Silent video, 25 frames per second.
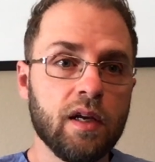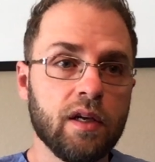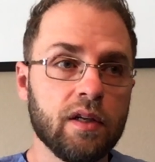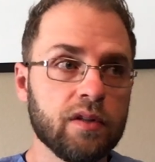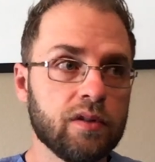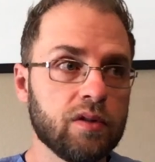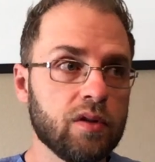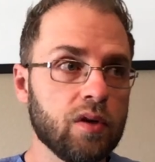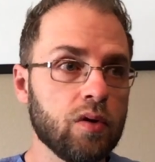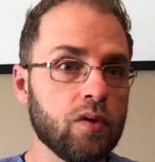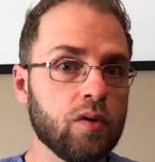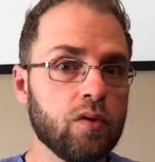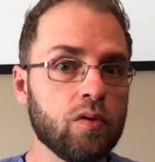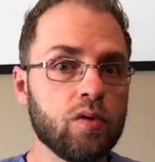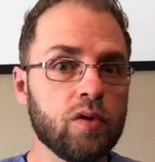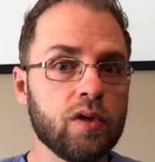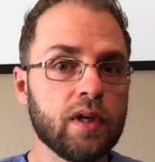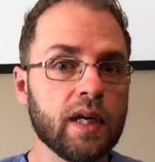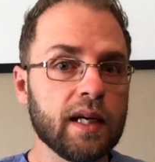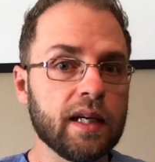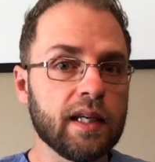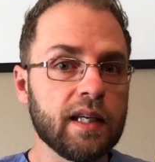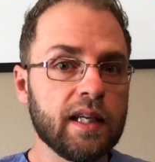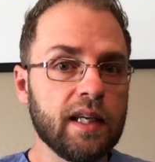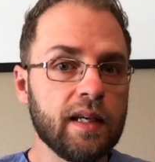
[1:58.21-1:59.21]
So you
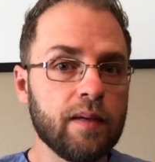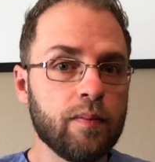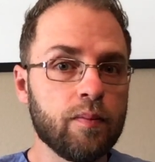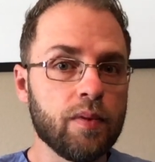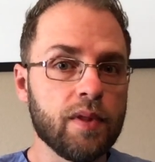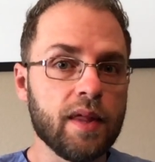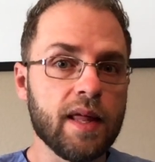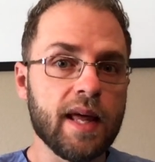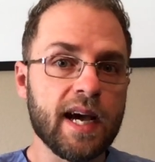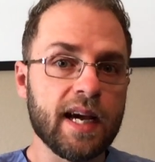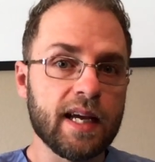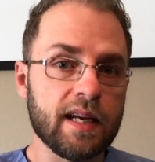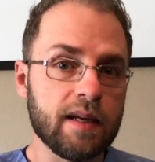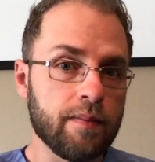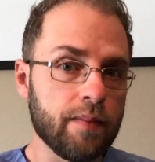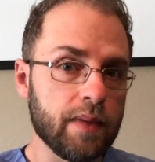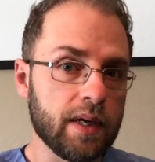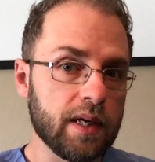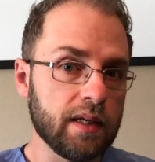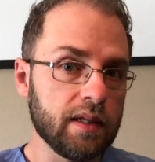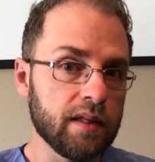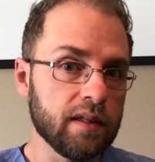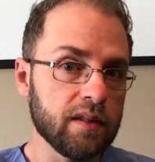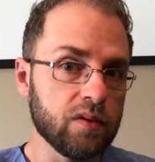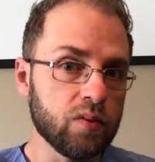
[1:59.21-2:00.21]
got to keep that in
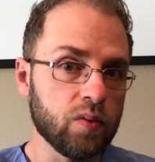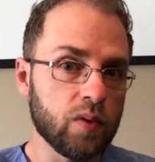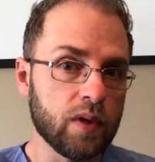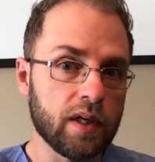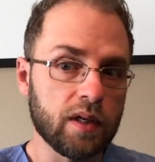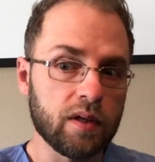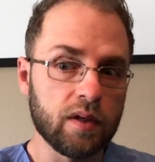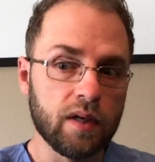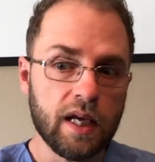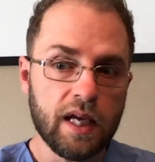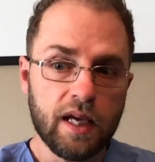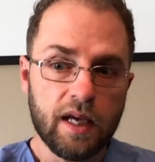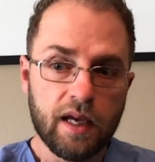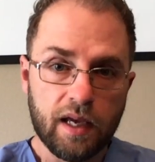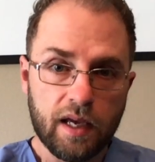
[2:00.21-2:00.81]
mind as well.